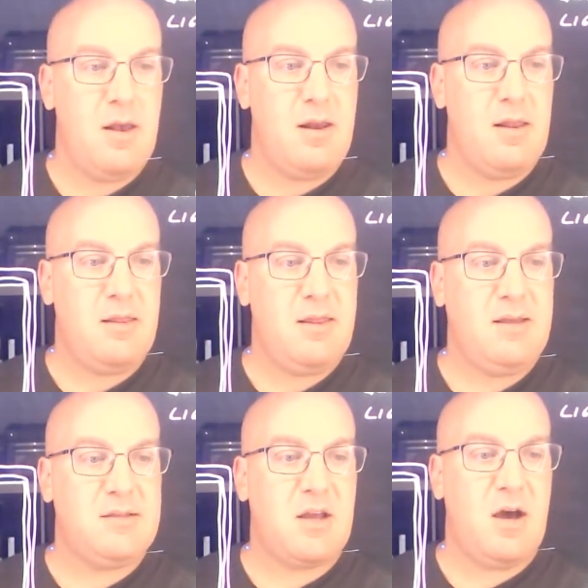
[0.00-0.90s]
These
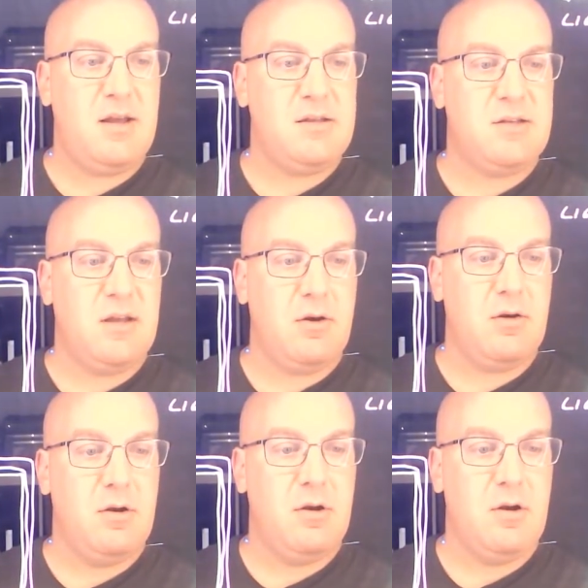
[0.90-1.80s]
cut-ins here
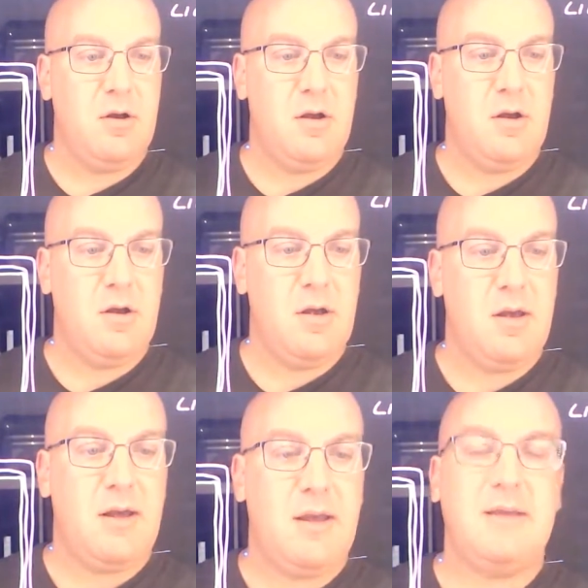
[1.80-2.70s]

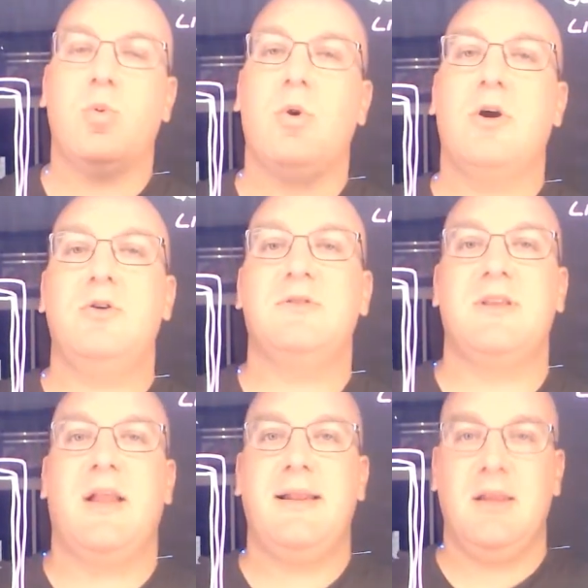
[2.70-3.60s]
is where you slide
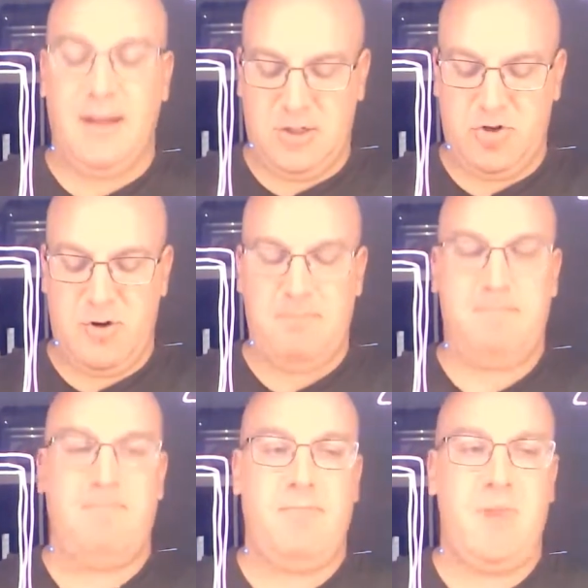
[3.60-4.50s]
the light strip.
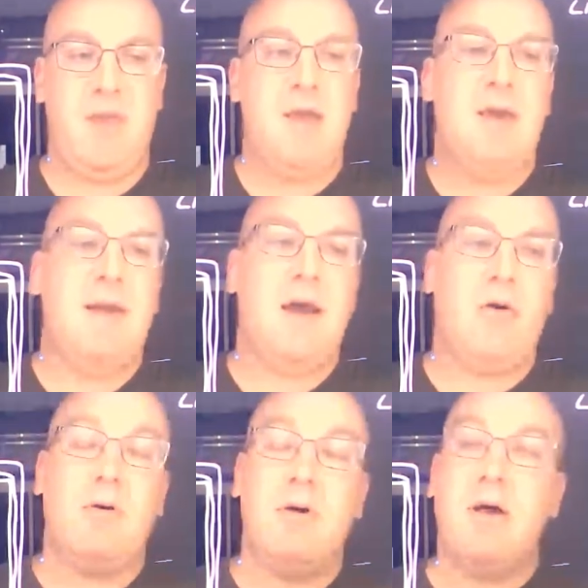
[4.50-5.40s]
Now,
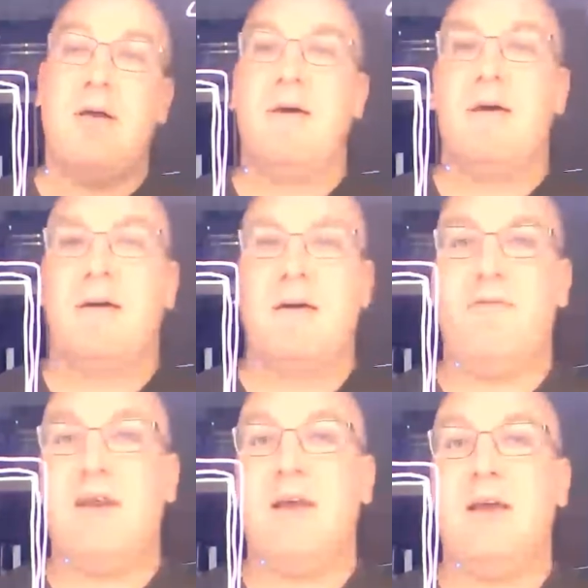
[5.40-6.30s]

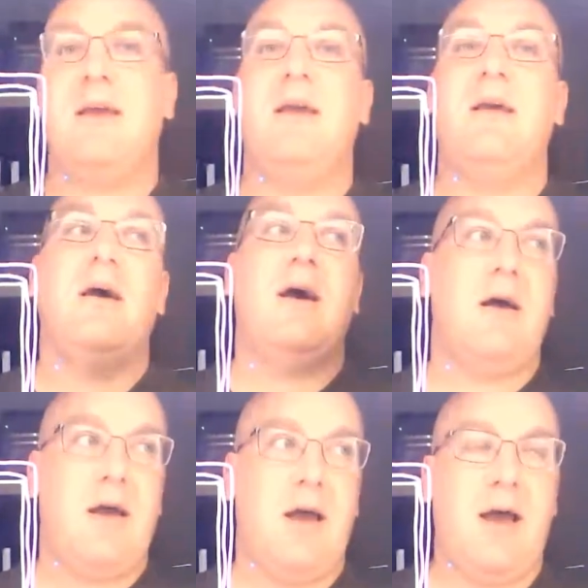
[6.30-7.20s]
conveniently,
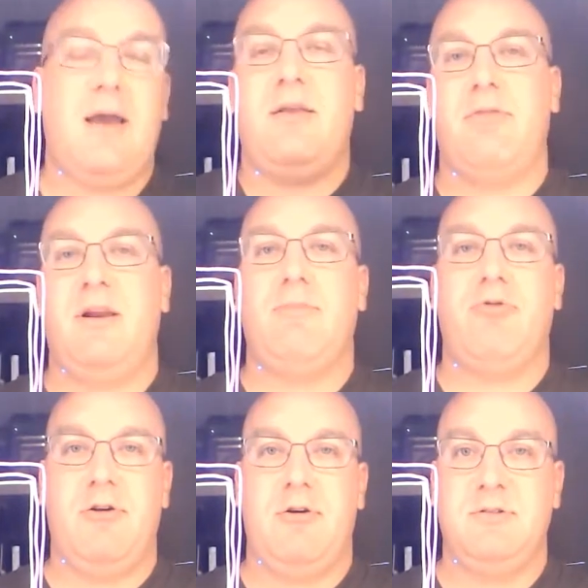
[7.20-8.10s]
I had a 3D printer, I
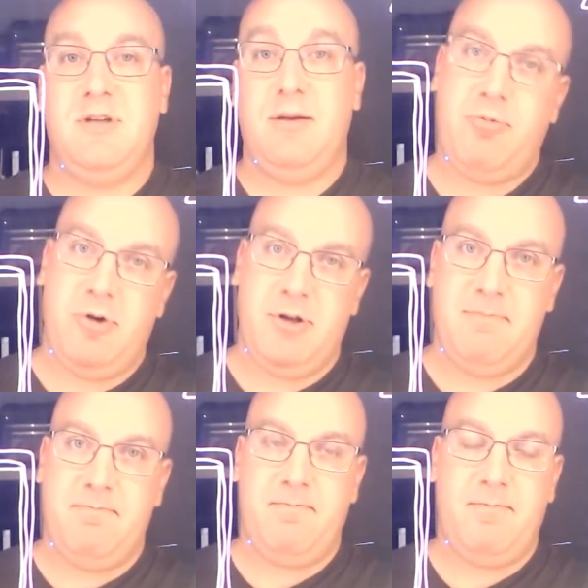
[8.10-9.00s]
was able to print them.
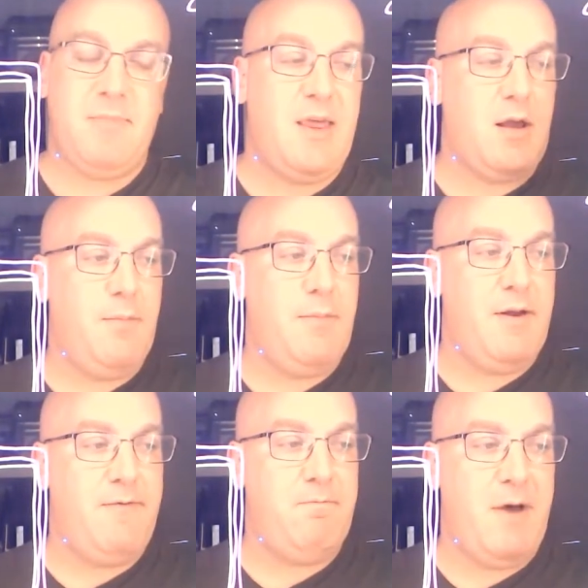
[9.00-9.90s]
They come in
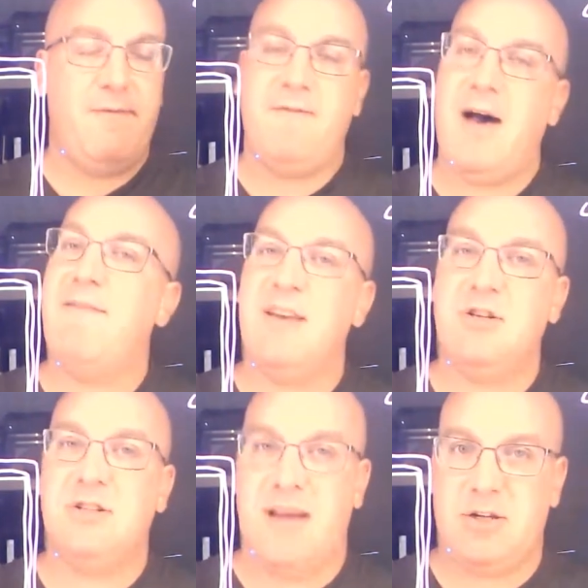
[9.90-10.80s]
about a 5-inch
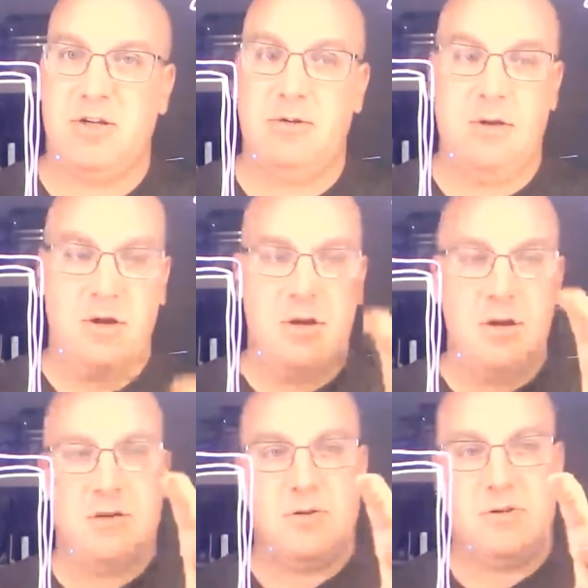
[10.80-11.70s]
section,
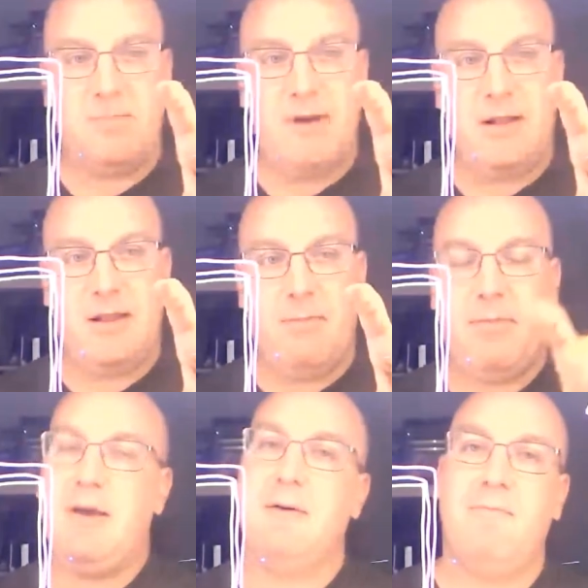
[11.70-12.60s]
so it's about that big.
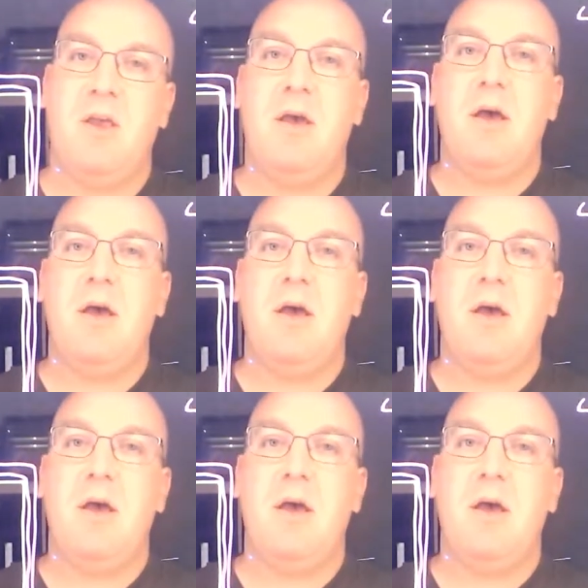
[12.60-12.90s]
I